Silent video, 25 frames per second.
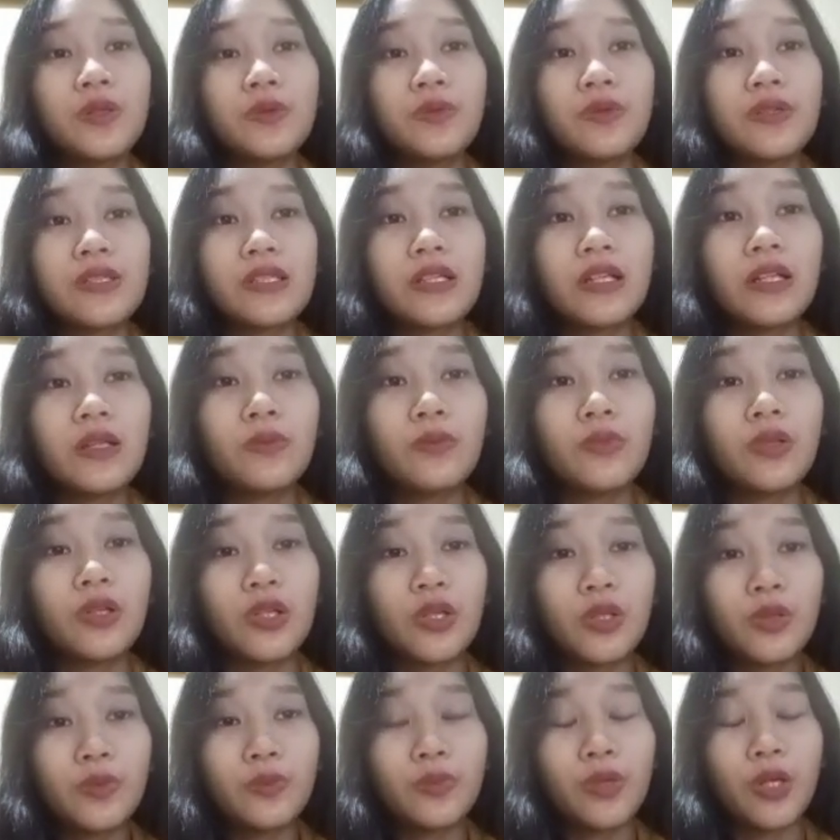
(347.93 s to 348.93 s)

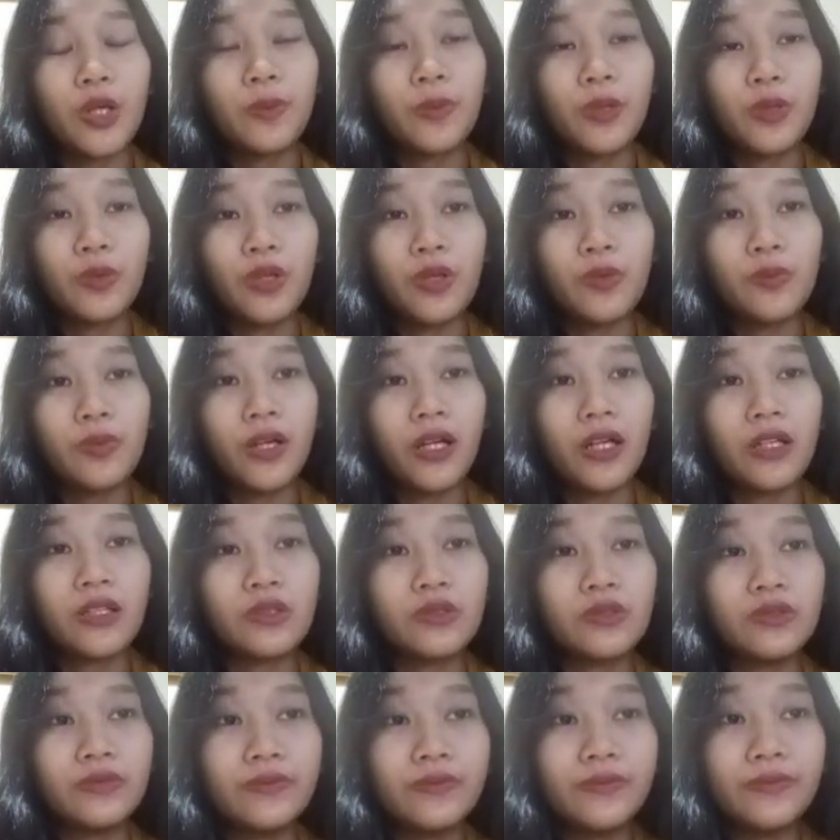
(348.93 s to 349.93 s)
Wassalamualaikum warahmatullahi
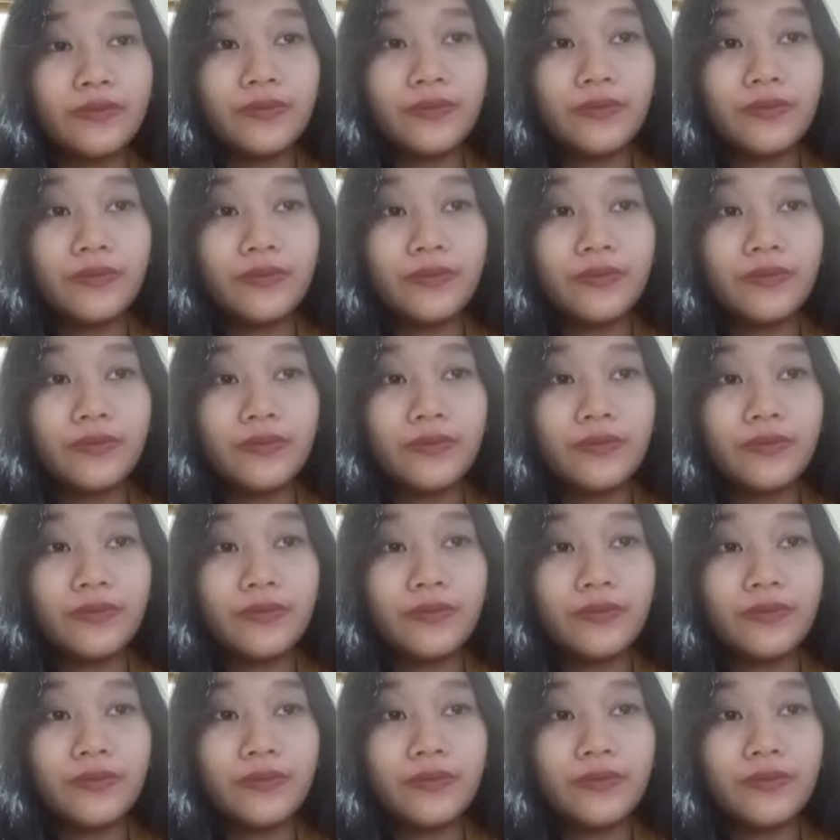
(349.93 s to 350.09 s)
wabarakatuh.